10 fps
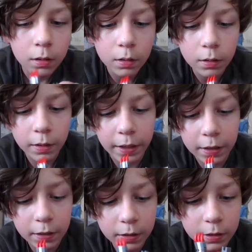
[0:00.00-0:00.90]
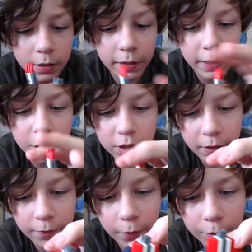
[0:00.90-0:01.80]
like, and then just like
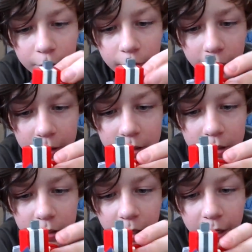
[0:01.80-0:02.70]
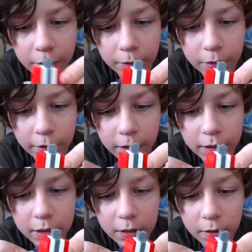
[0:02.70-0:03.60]
fold the like tail, like
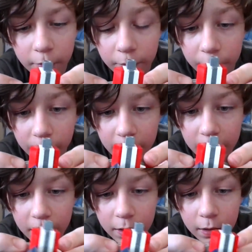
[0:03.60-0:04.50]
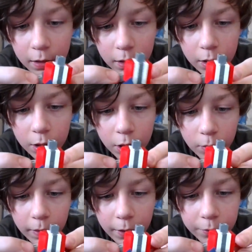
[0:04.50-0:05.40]
the feet
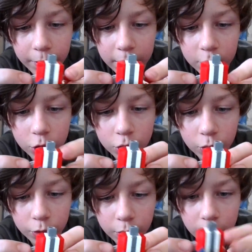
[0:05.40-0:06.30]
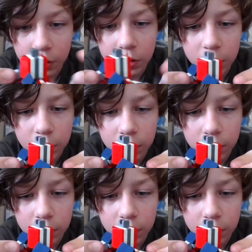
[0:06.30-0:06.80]
around like the shoulders.